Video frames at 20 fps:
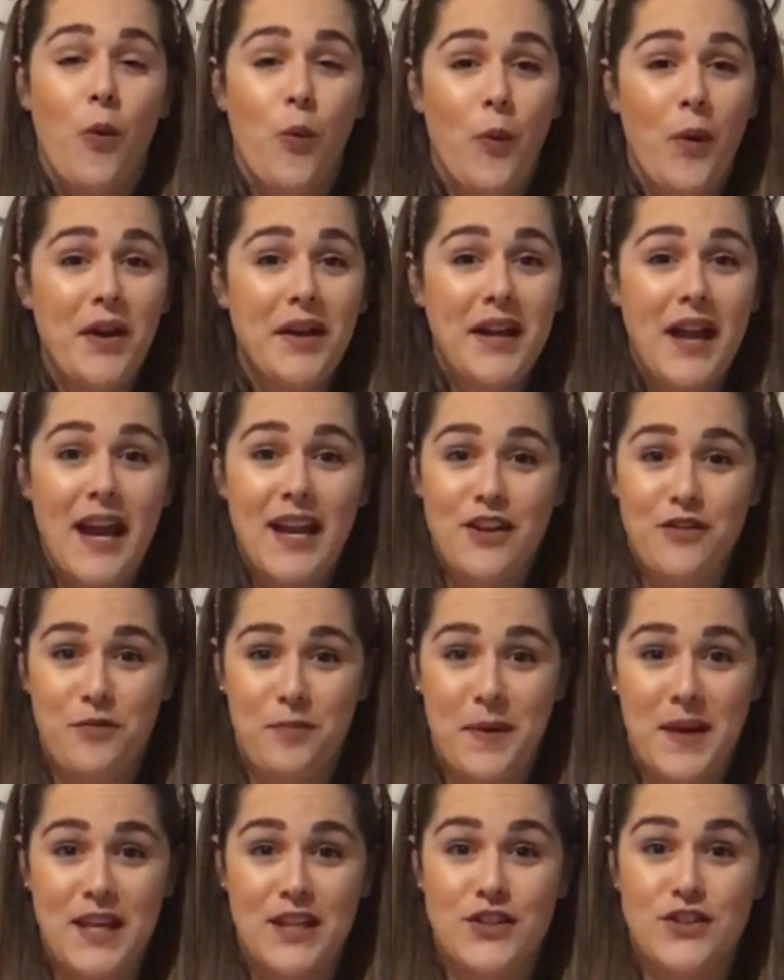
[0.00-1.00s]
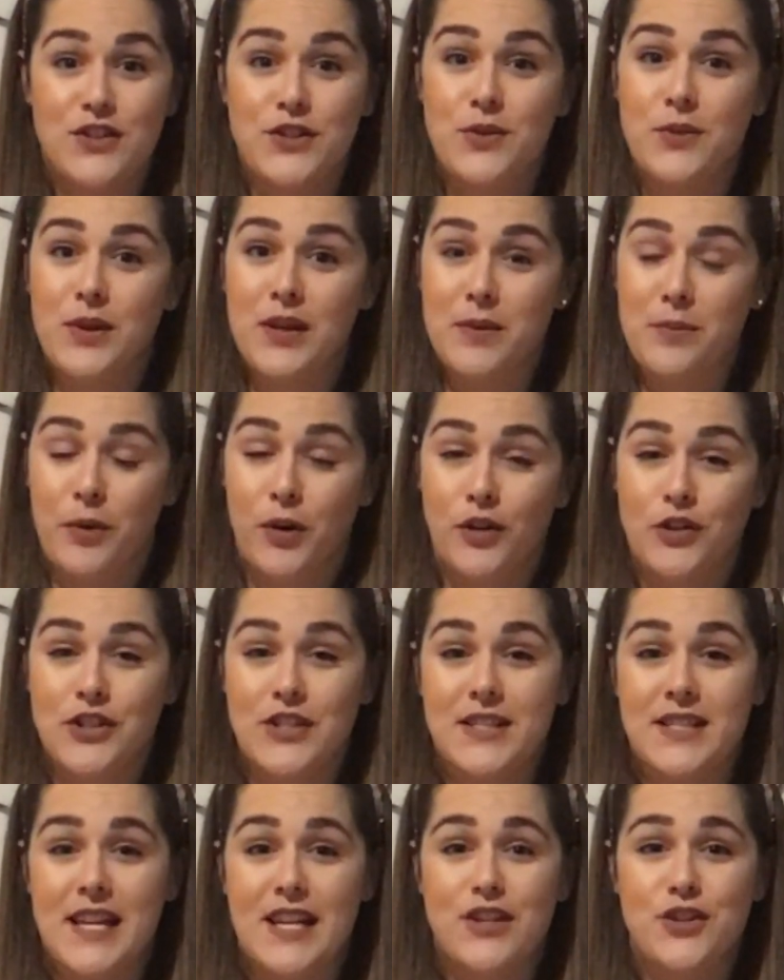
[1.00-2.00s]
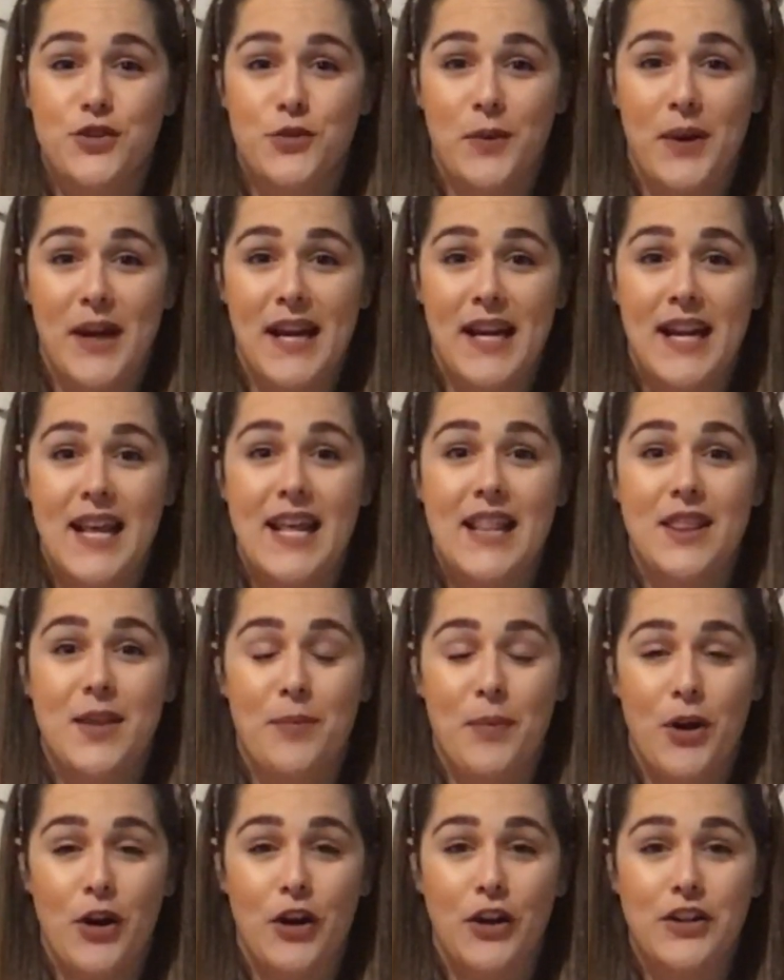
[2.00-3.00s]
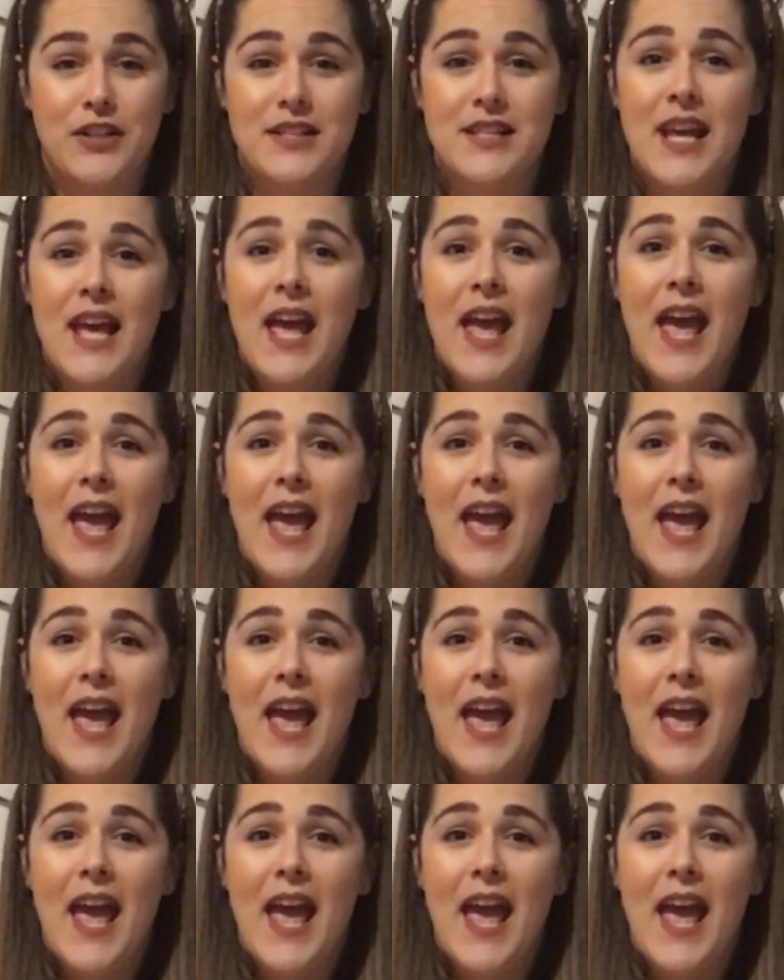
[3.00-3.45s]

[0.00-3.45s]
what kind of pins you can purchase and trade in the parks,